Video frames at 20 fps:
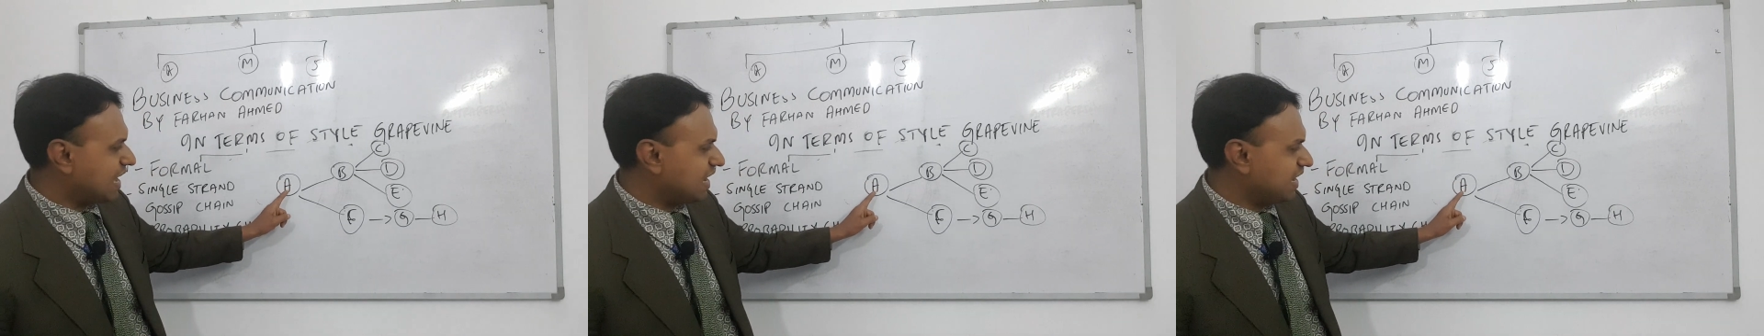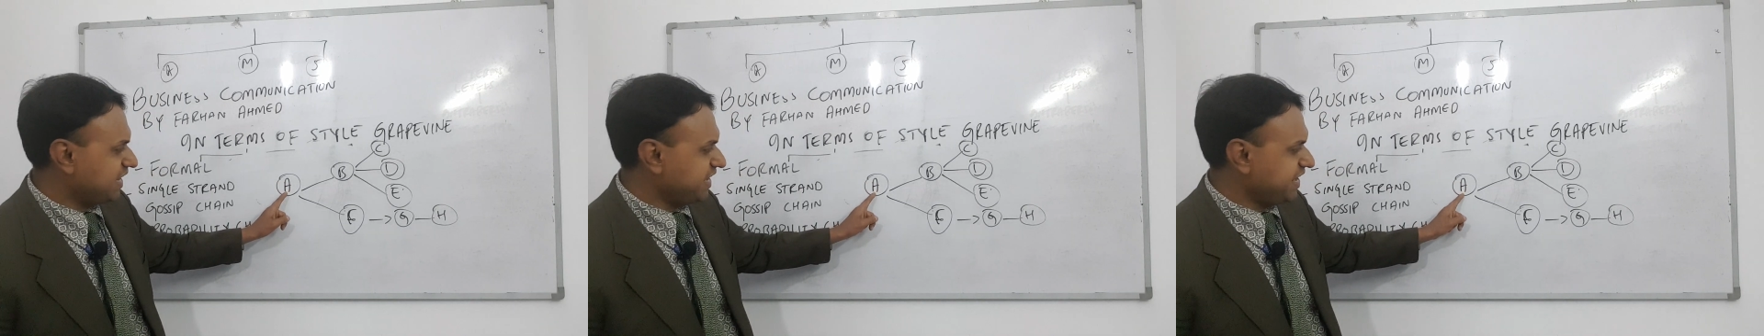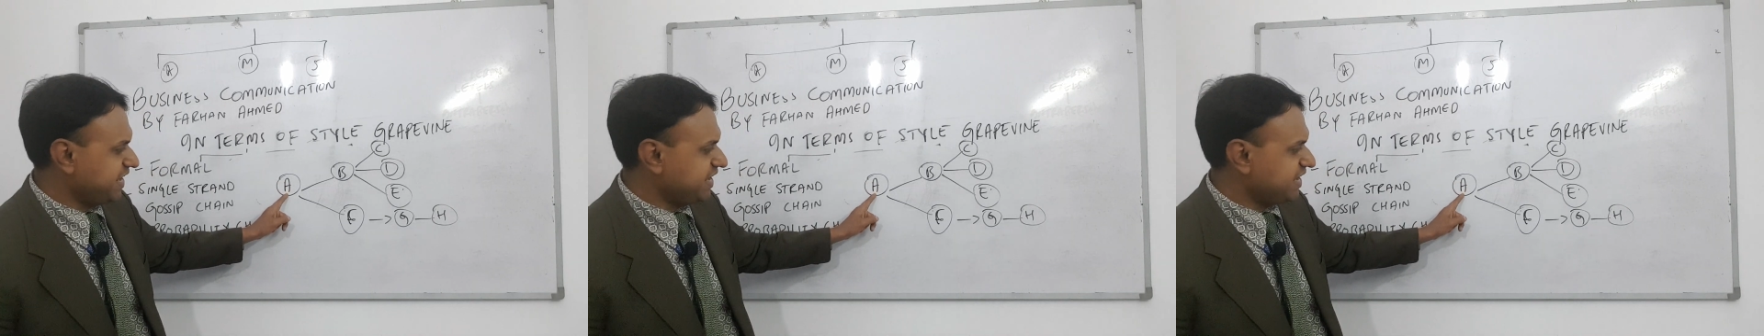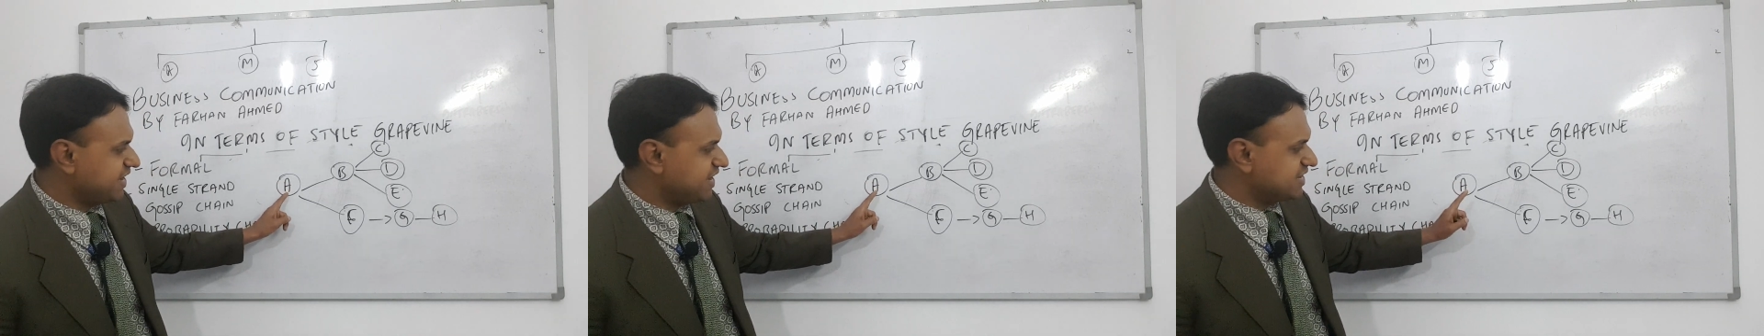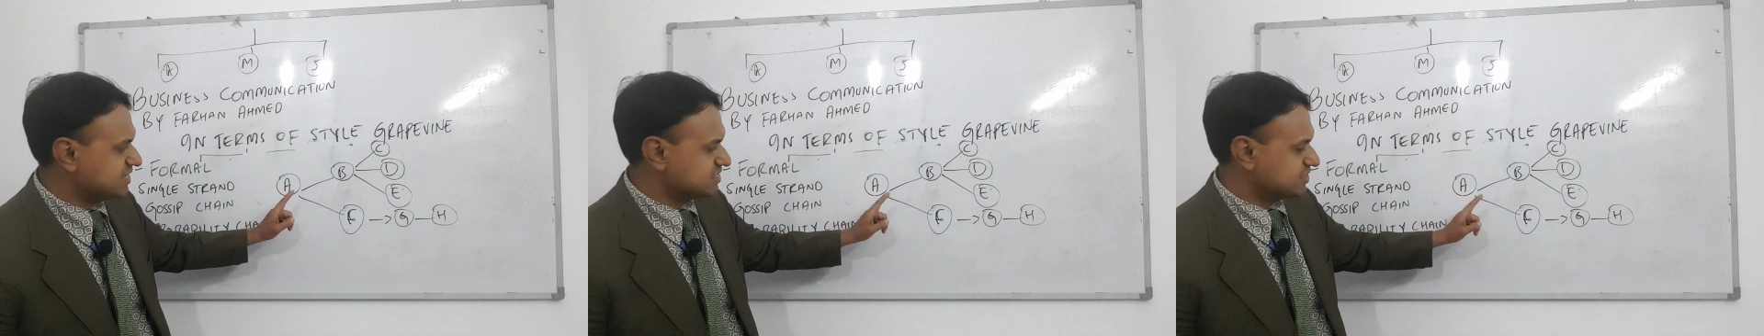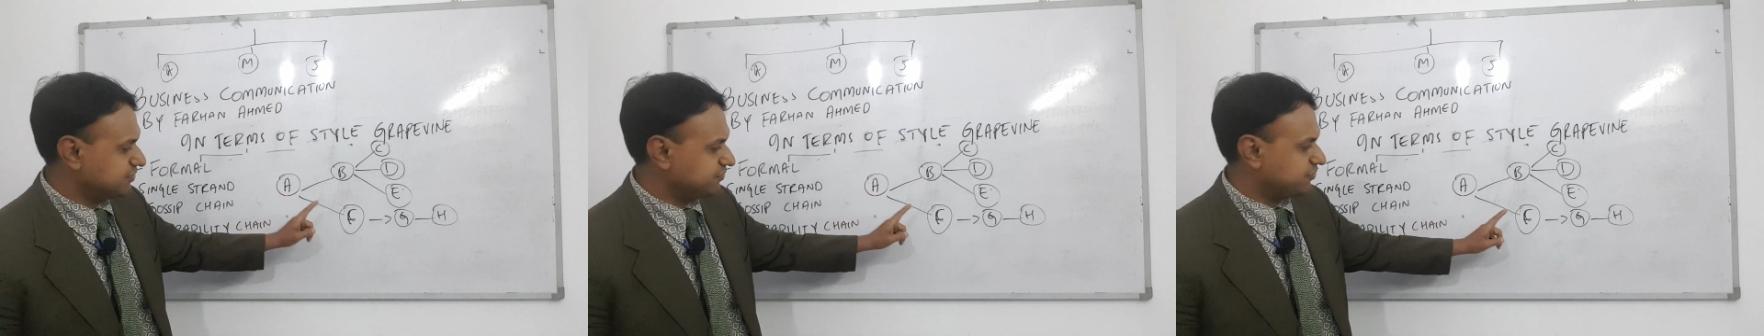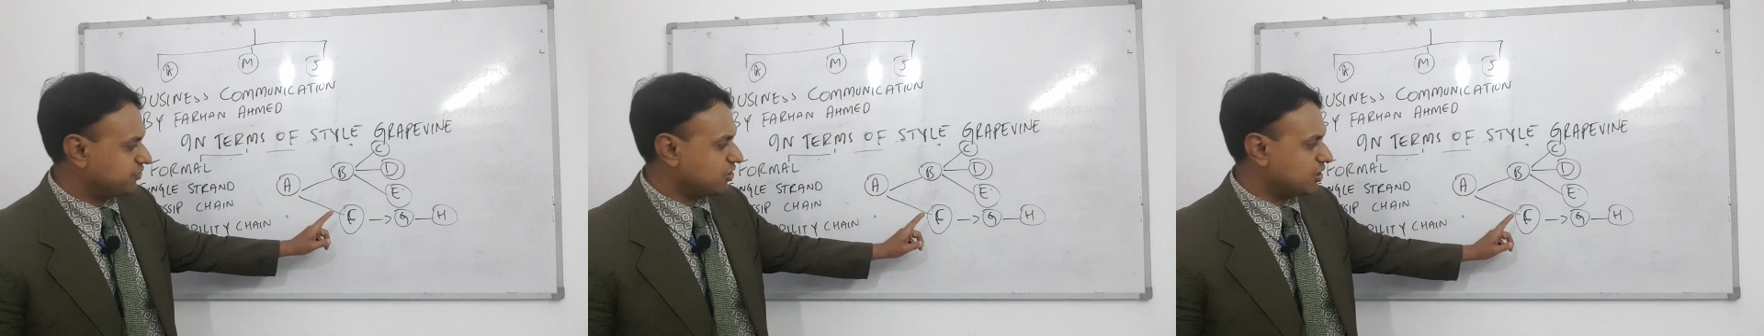A has
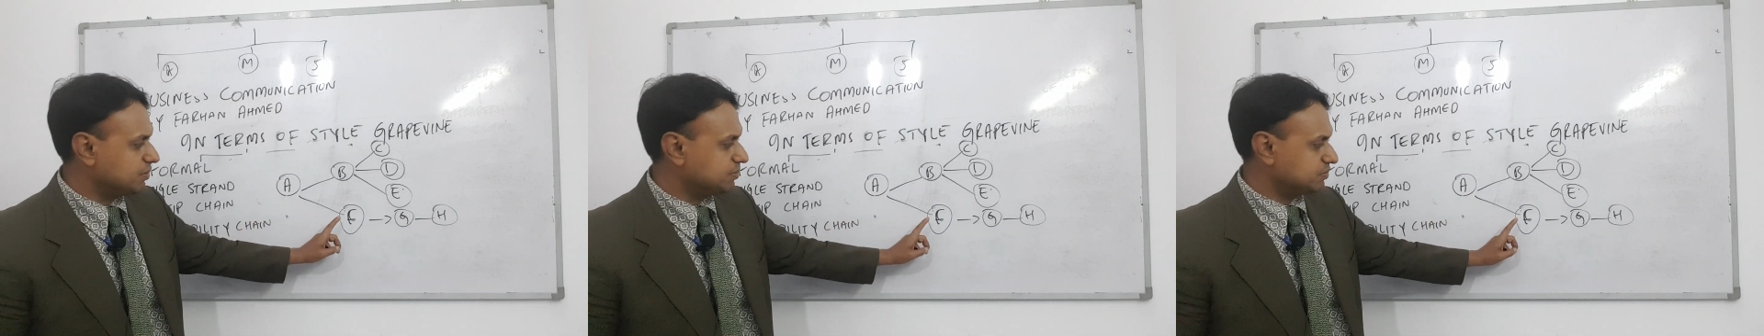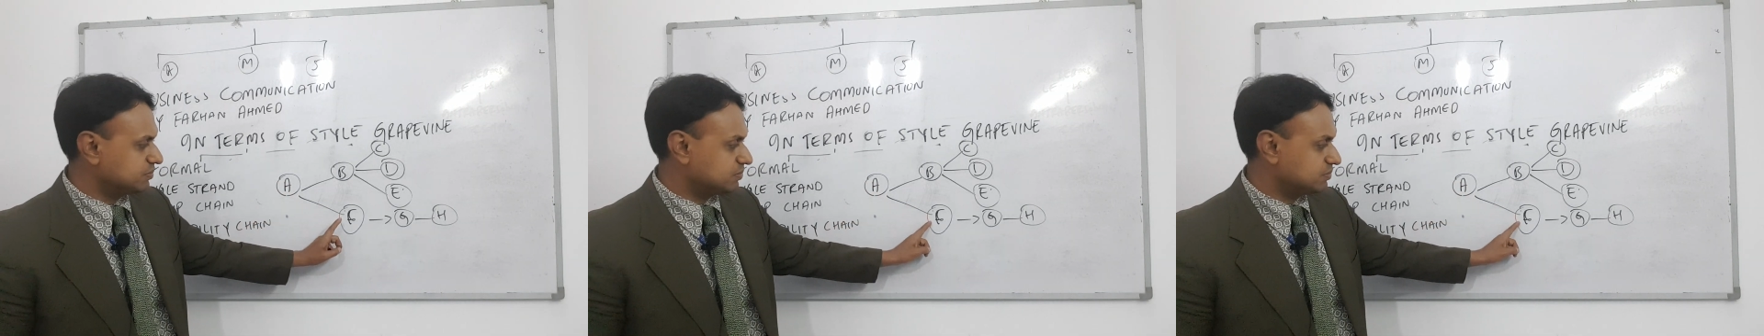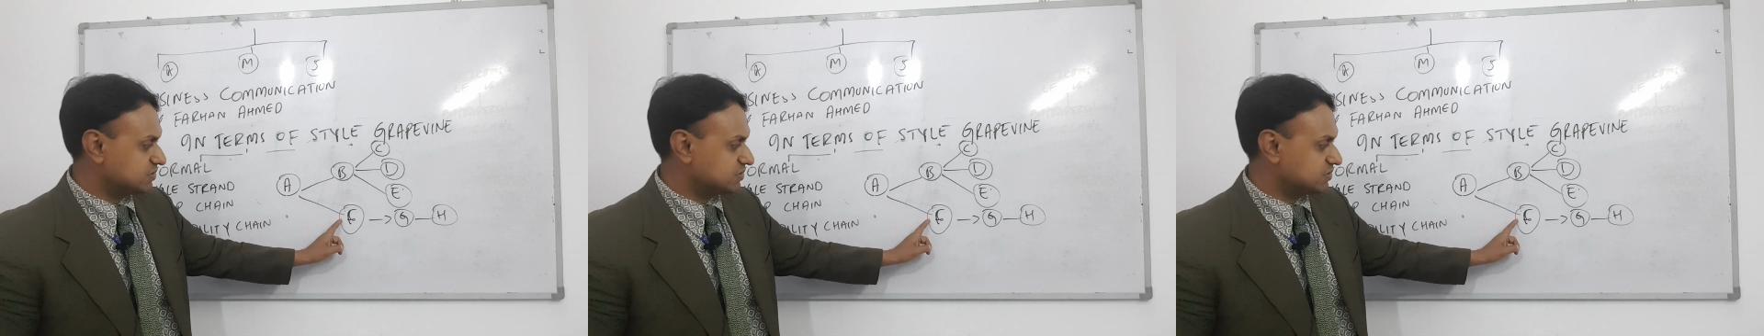informed